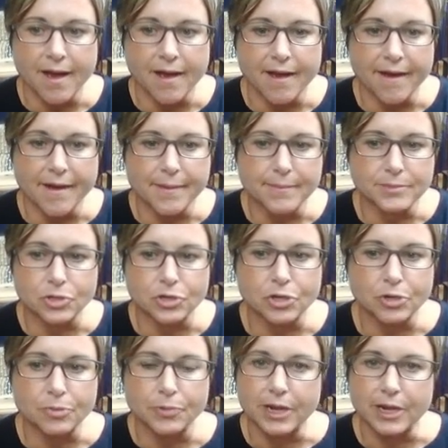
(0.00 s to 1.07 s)
So you're
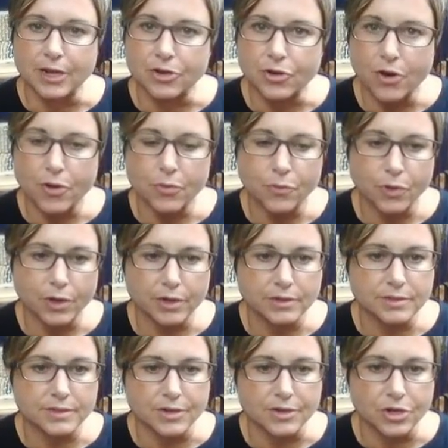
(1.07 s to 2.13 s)
going to put it in your own
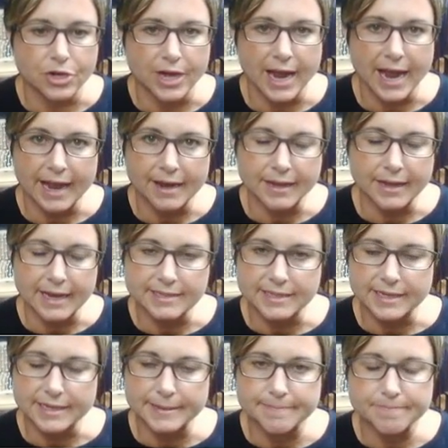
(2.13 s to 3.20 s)
words and you're going to analyze
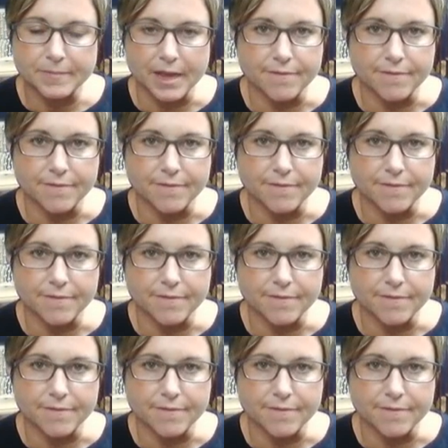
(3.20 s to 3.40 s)
it.